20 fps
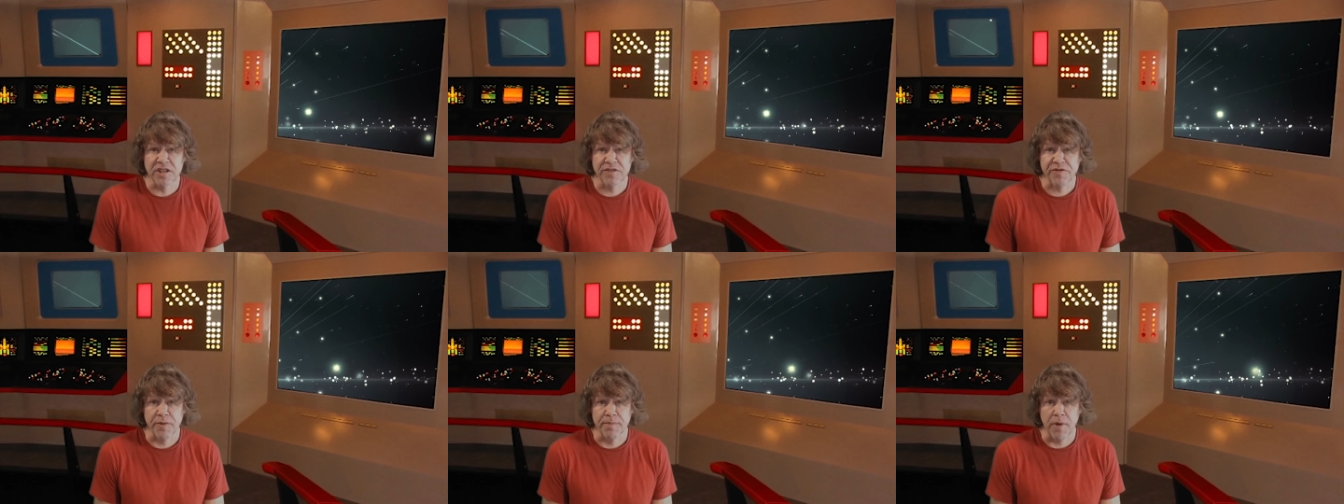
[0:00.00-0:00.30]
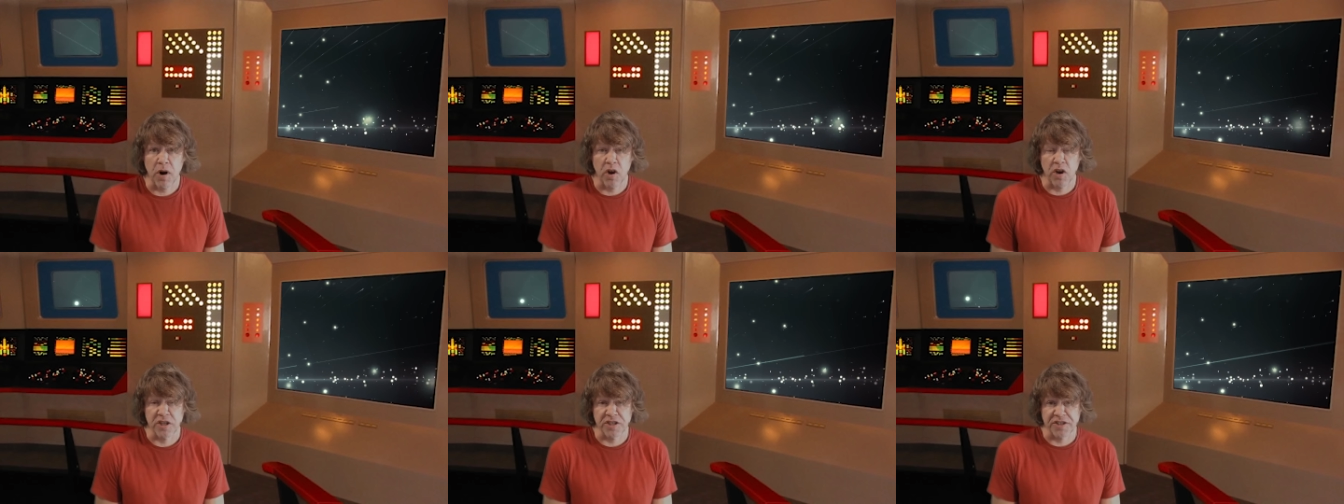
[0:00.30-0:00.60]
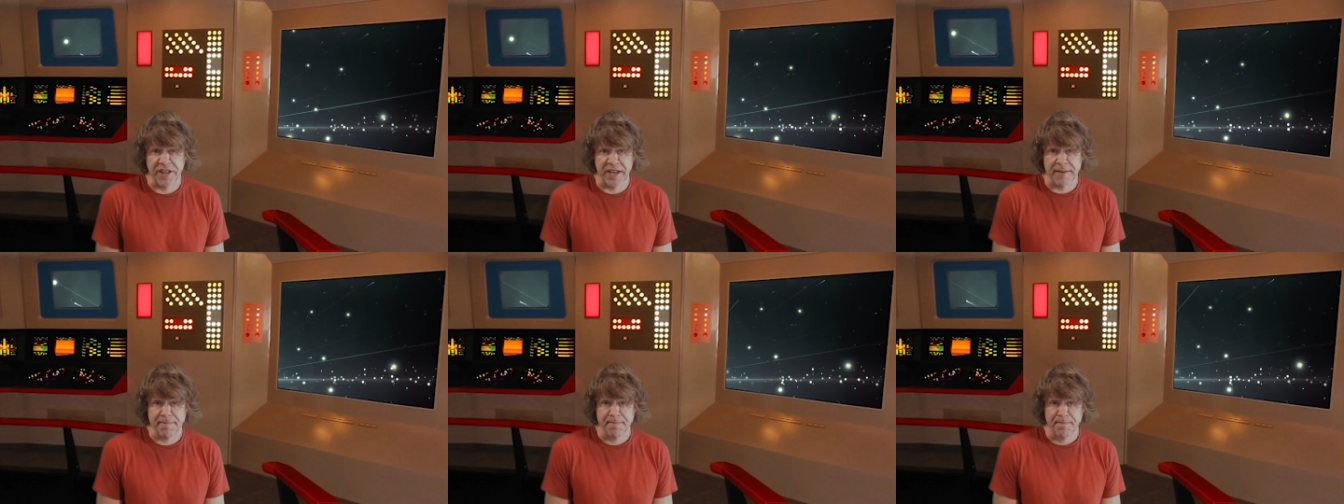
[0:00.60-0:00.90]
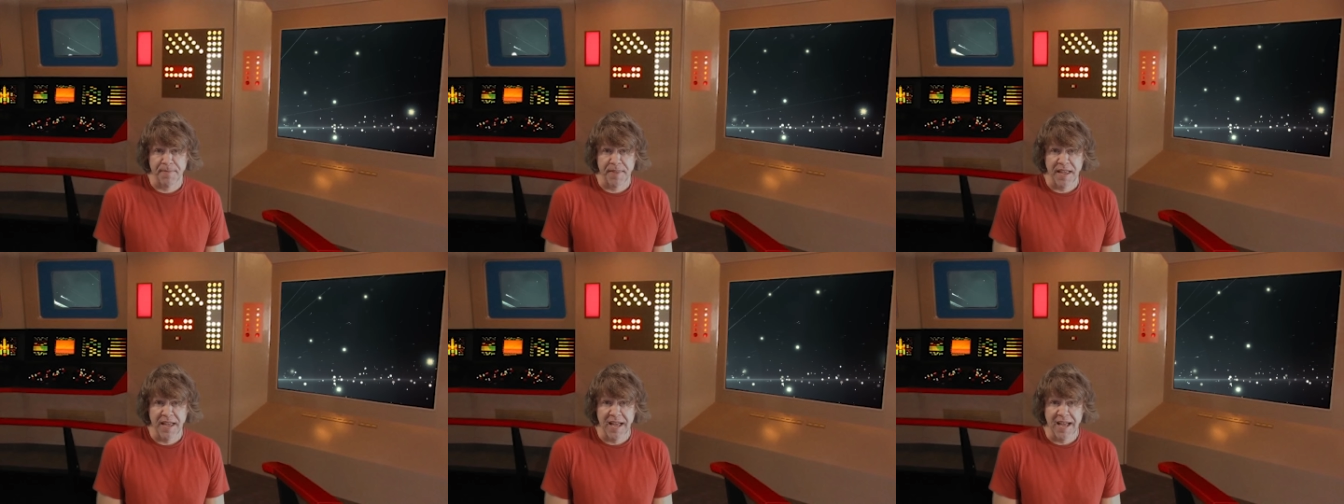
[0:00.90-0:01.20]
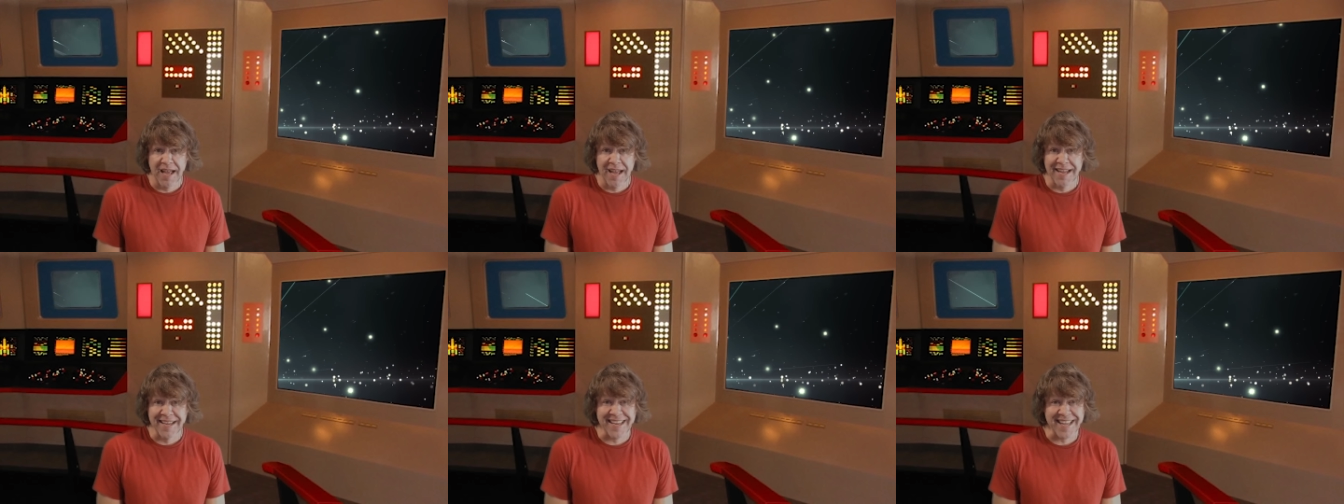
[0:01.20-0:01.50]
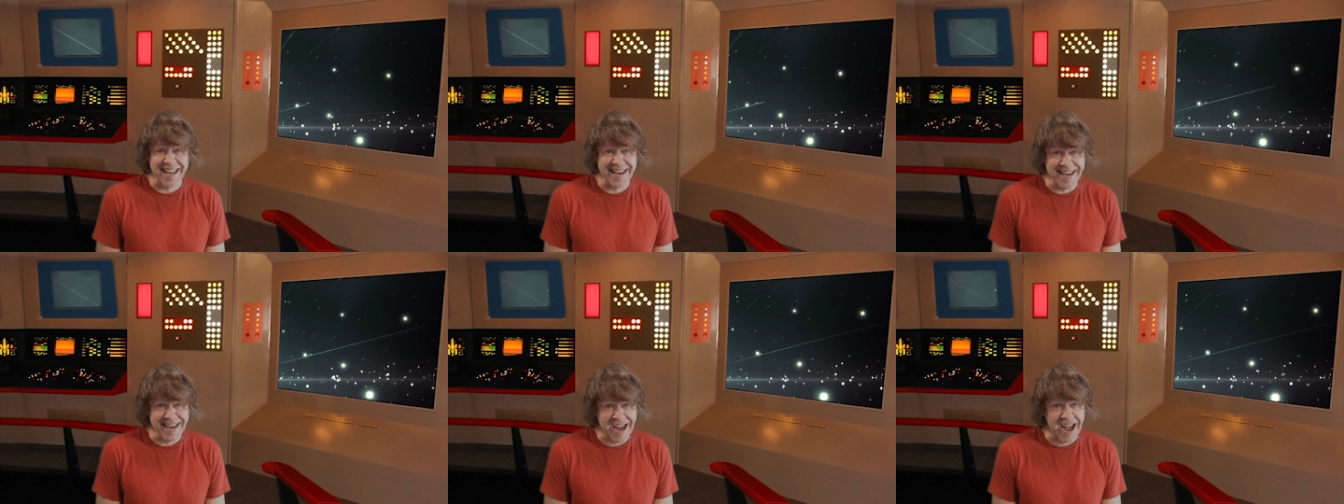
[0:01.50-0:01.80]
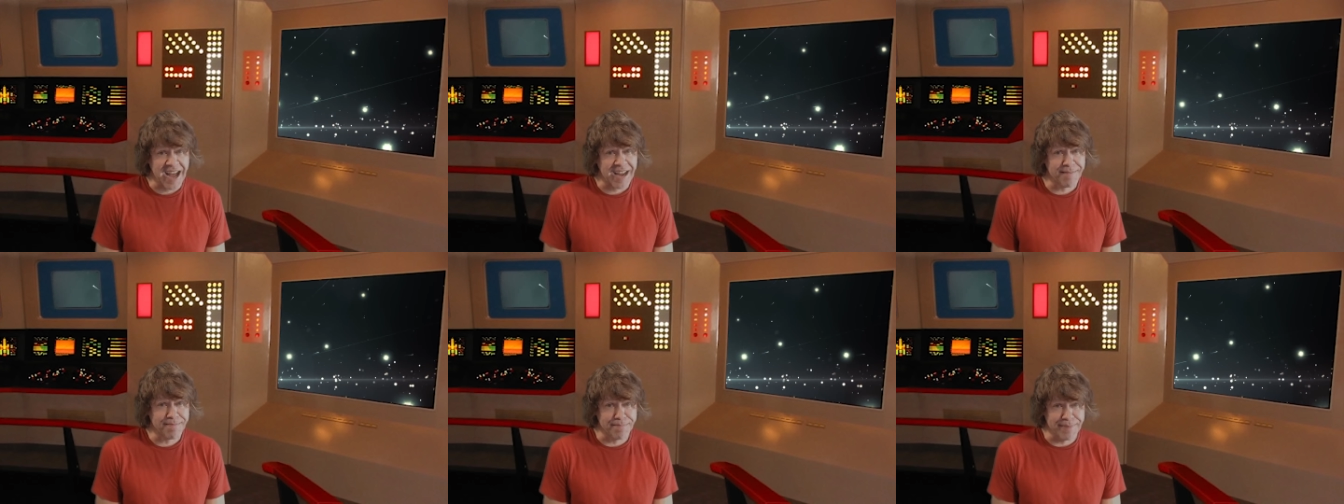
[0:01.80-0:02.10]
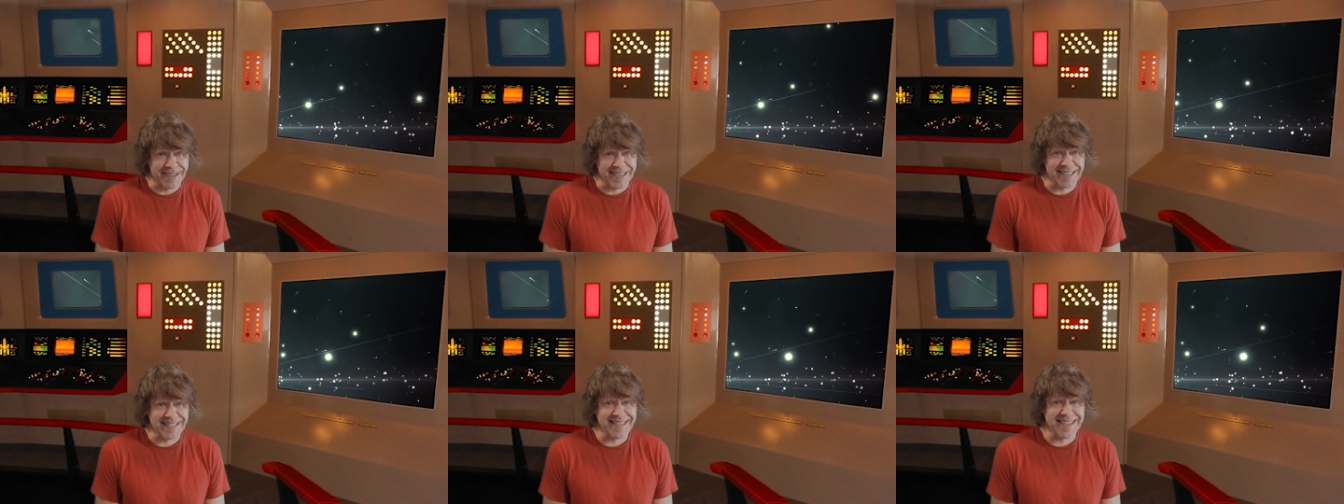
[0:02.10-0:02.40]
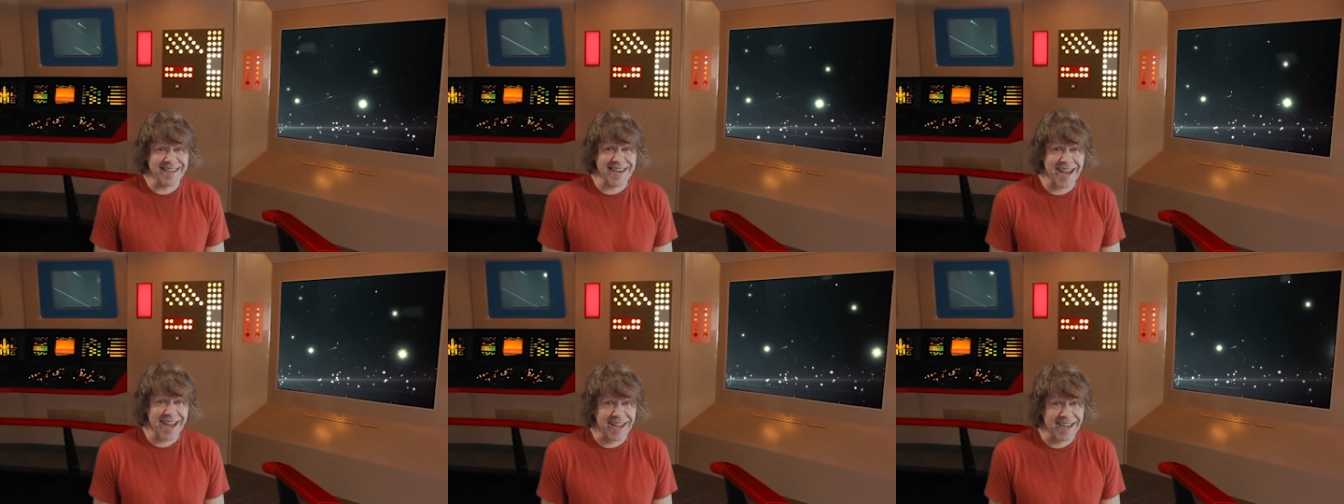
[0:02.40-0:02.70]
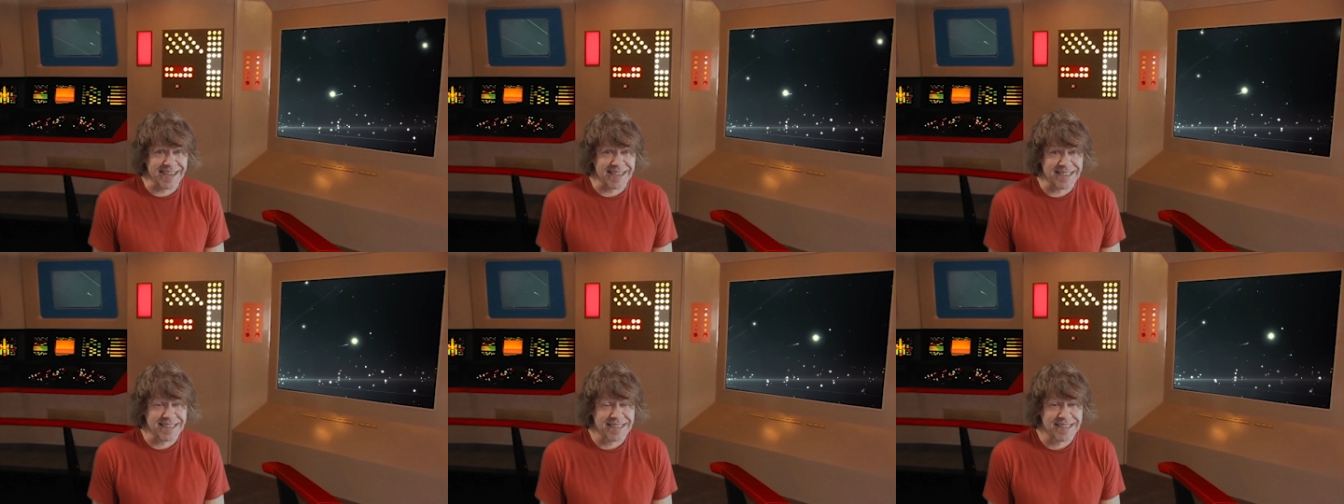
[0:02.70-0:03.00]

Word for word: from Mars That Cannot Be Denied.